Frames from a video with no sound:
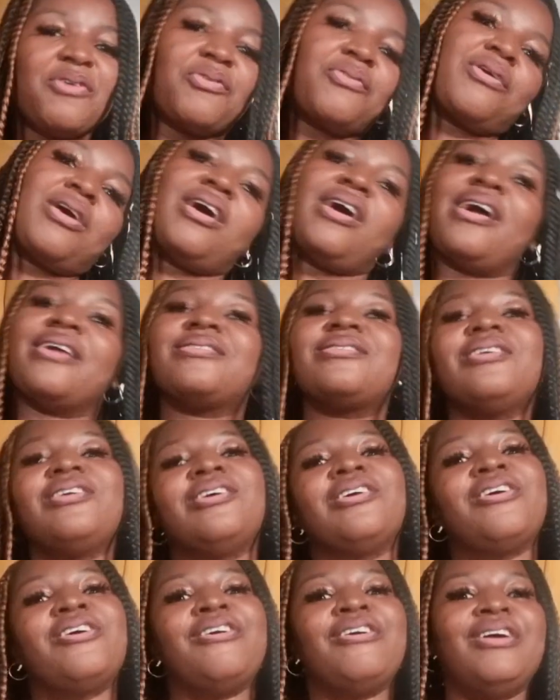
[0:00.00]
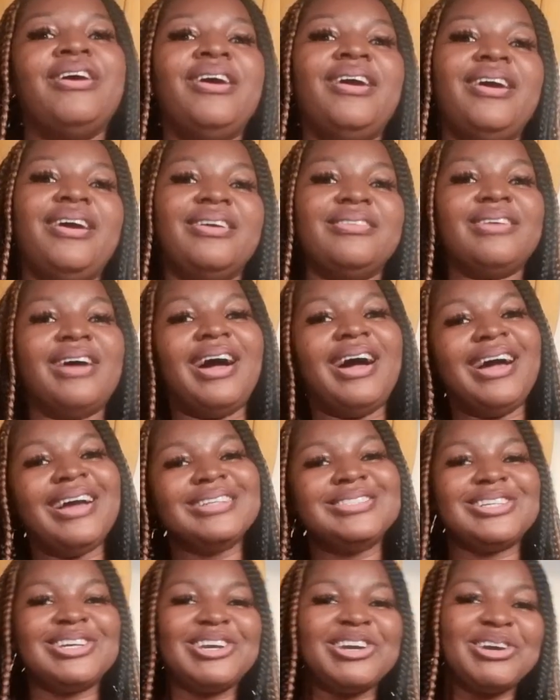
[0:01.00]
right here in
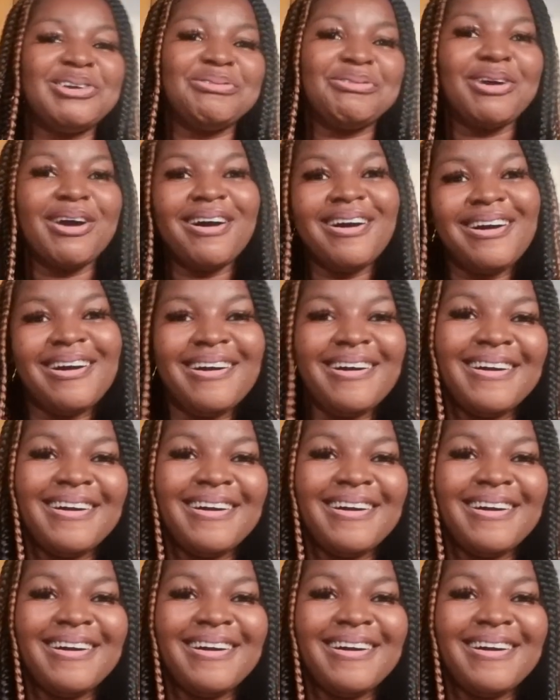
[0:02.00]
Nigeria